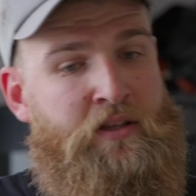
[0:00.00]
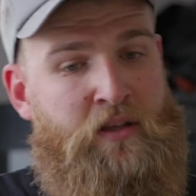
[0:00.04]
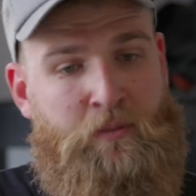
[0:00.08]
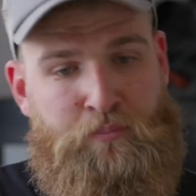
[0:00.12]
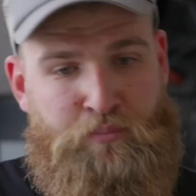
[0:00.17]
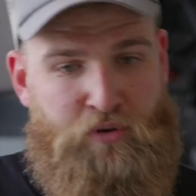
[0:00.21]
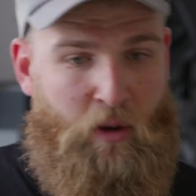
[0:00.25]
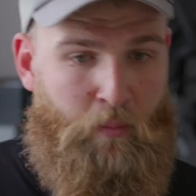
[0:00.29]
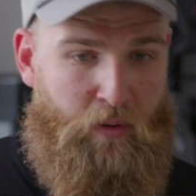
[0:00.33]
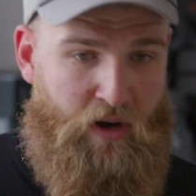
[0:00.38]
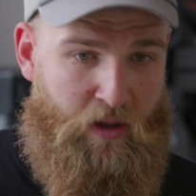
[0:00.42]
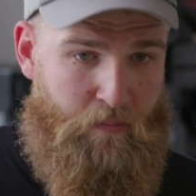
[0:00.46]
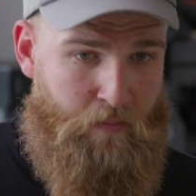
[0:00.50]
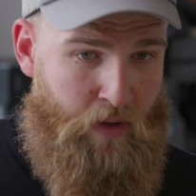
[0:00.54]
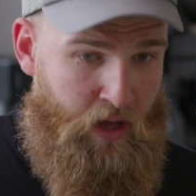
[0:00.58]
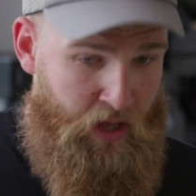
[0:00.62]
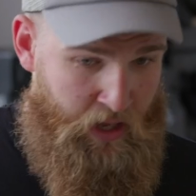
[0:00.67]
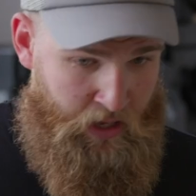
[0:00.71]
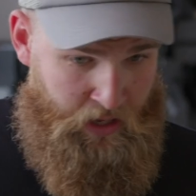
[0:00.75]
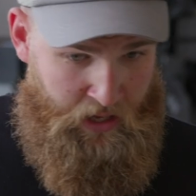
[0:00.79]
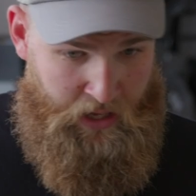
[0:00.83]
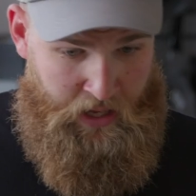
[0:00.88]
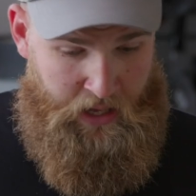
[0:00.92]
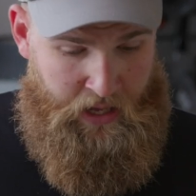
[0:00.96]
the problem
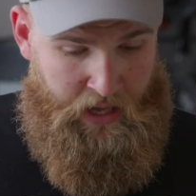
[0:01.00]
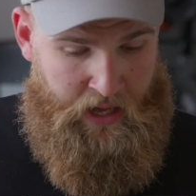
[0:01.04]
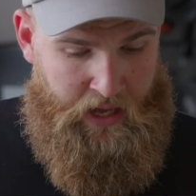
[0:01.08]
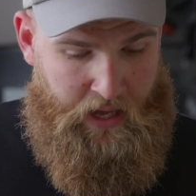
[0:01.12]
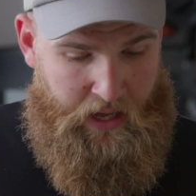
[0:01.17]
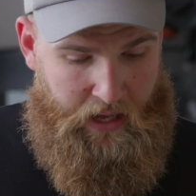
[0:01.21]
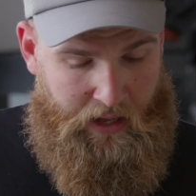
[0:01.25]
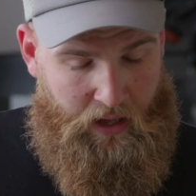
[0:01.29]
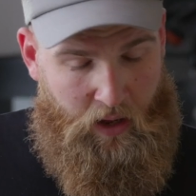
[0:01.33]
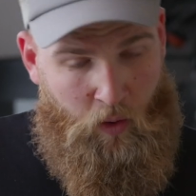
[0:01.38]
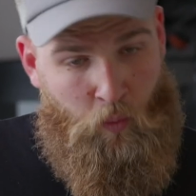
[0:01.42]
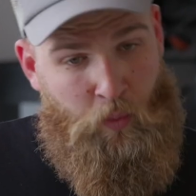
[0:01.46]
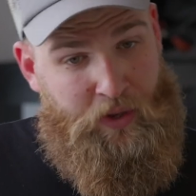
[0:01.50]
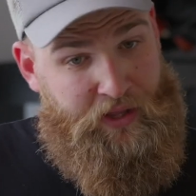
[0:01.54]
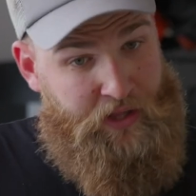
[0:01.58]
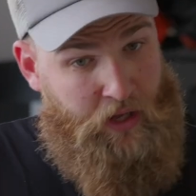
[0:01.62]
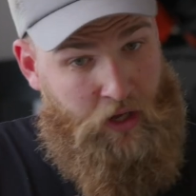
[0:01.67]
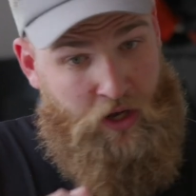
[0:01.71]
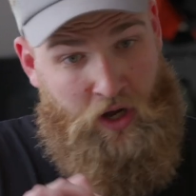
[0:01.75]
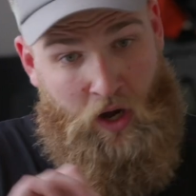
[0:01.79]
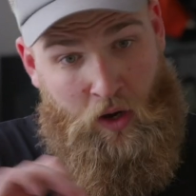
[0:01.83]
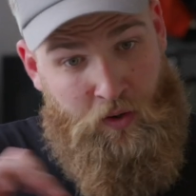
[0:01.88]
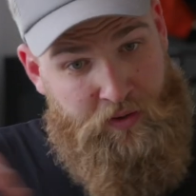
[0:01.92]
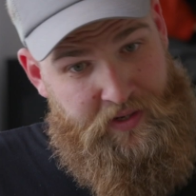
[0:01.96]
with
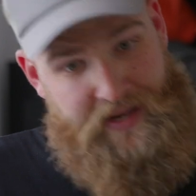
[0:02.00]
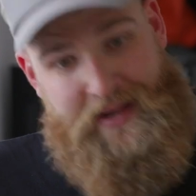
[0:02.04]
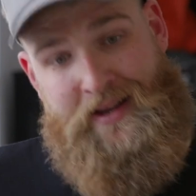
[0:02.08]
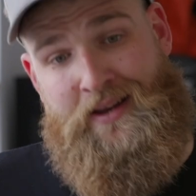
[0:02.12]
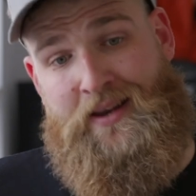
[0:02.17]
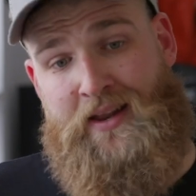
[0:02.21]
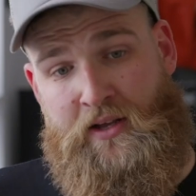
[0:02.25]
the coating,